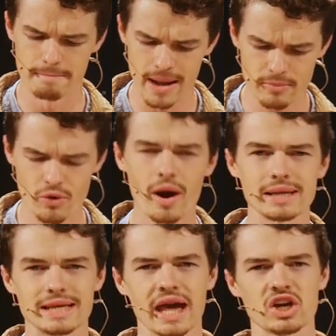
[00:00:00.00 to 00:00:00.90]

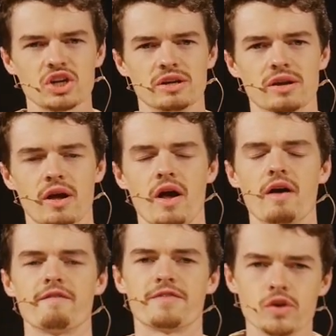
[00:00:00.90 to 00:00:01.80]
Memorization
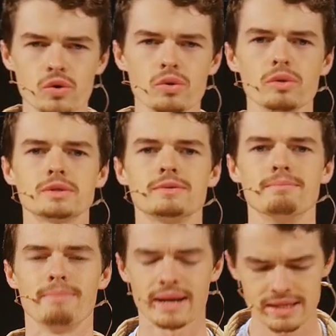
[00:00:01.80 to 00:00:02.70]
fuels
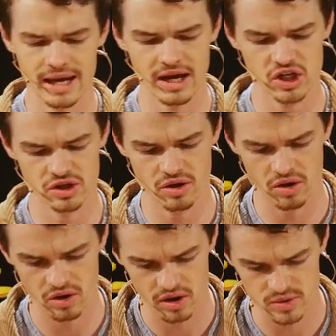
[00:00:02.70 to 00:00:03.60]
meditation
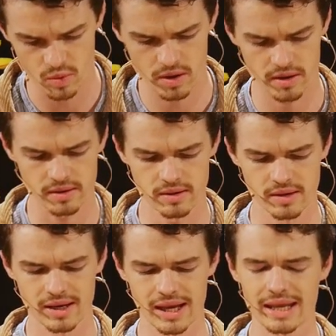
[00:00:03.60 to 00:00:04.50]
on God's word.
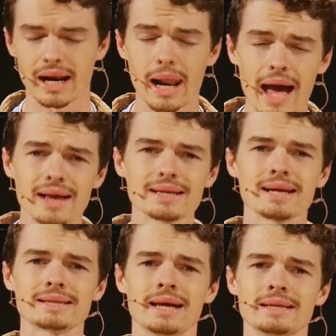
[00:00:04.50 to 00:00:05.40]
It allows
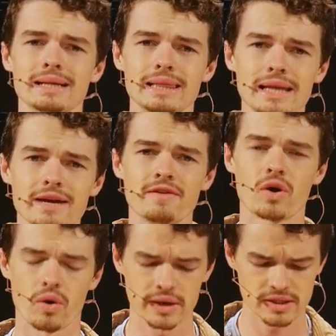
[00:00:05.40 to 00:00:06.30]
us to live
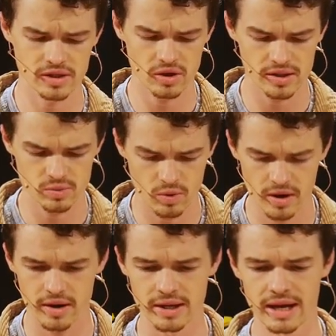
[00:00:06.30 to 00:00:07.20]
according to God's
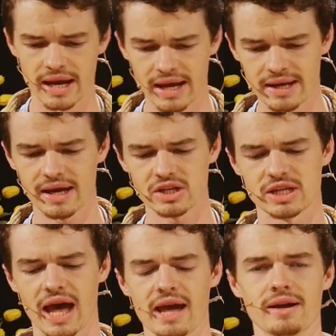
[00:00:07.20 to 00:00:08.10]
word in each
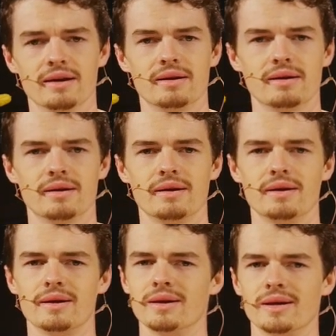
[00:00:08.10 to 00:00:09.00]
day.
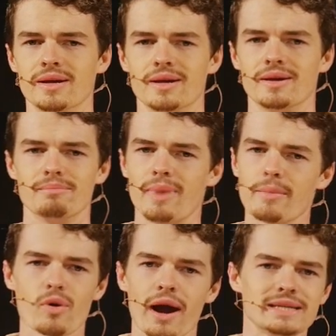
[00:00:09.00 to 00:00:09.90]

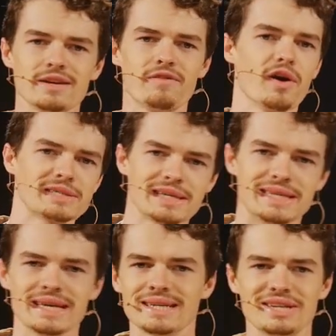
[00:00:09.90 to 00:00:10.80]
Memorizing
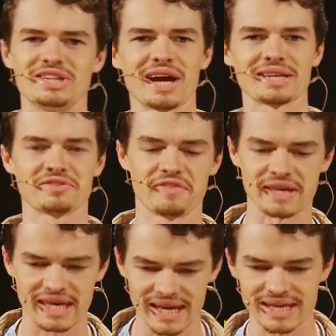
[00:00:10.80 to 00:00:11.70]
verses isn't just for
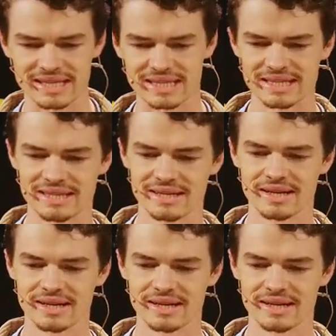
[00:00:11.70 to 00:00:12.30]
kids.